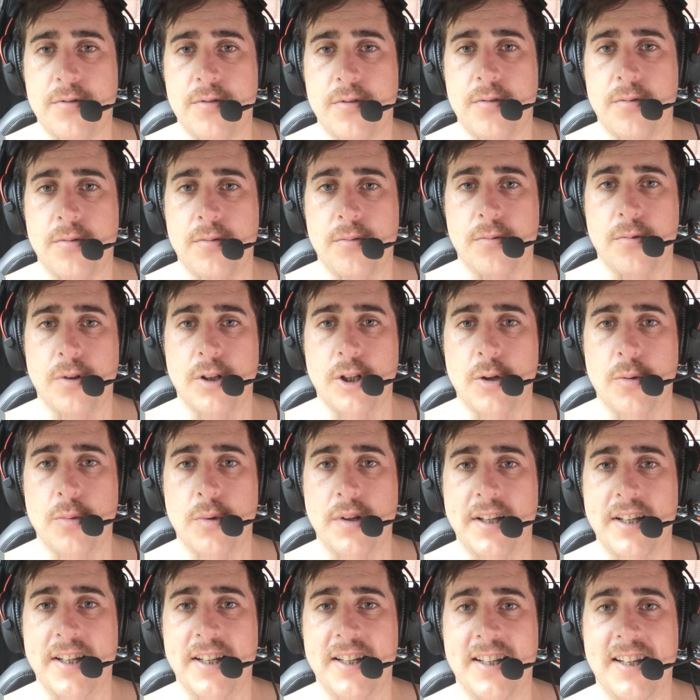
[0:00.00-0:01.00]
/
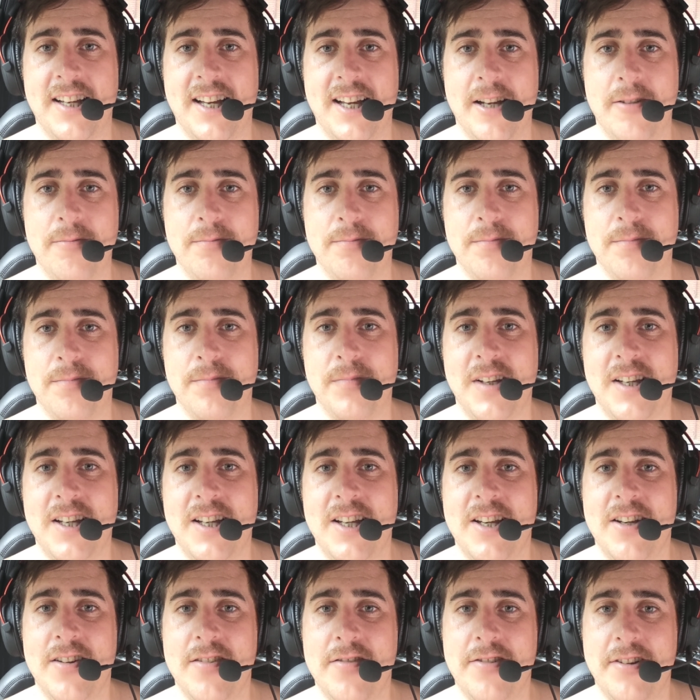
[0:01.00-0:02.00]
Woolaware
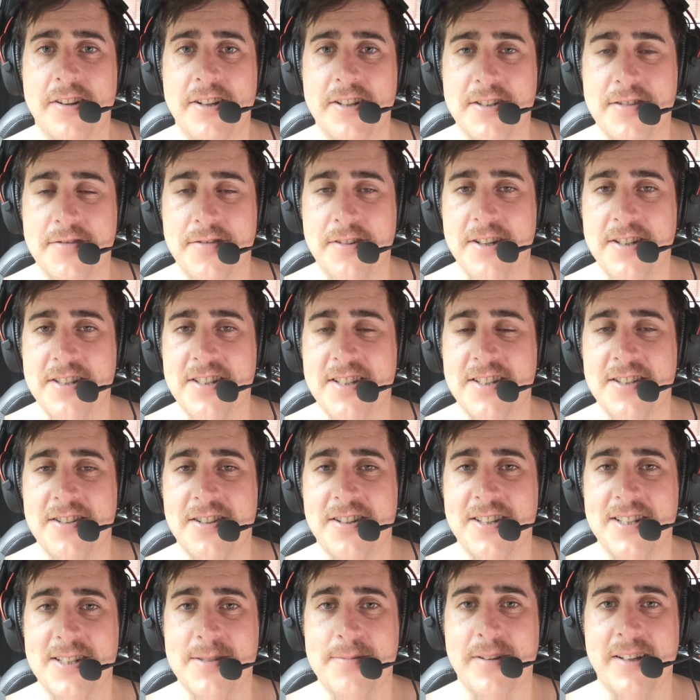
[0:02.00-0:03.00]
Fitness First and
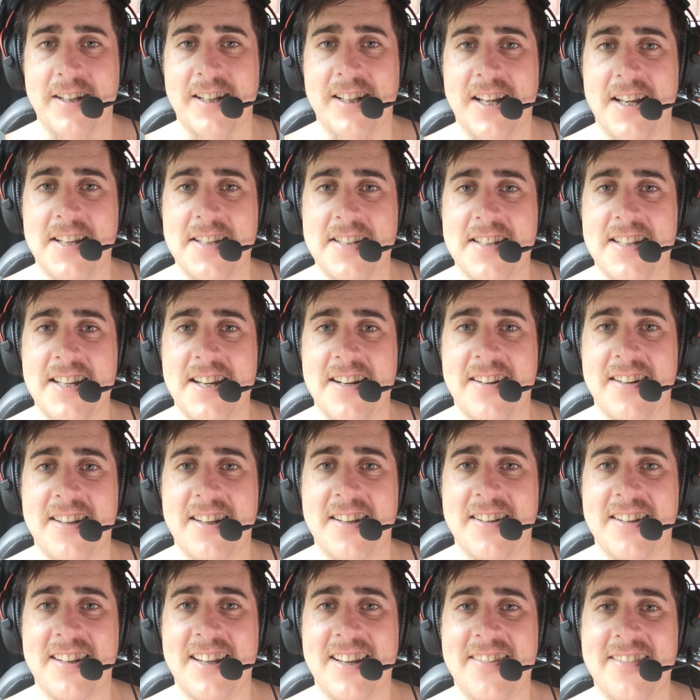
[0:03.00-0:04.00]
doing the spin class there,
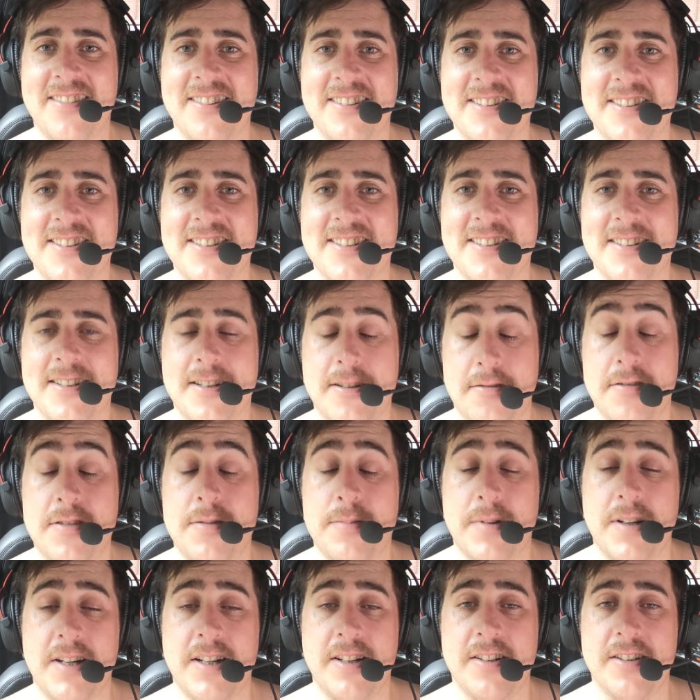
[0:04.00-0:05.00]
and that was
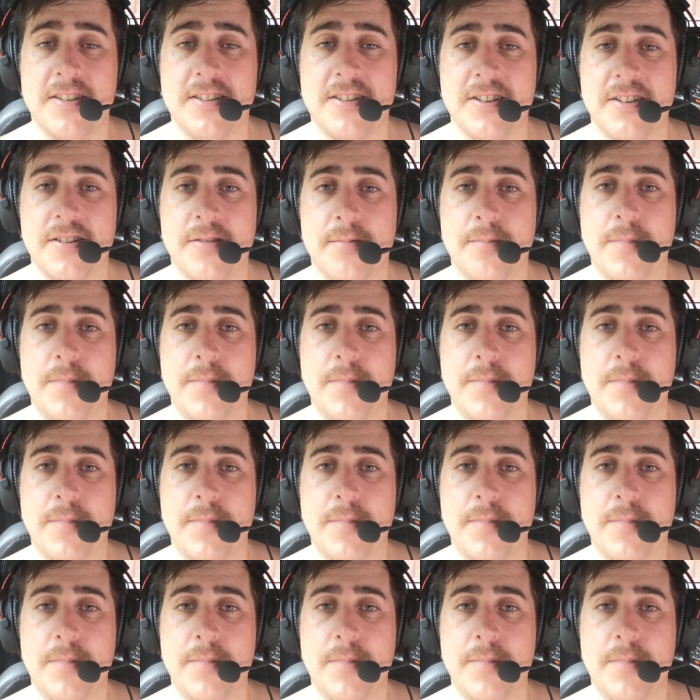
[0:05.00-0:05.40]
pretty good too.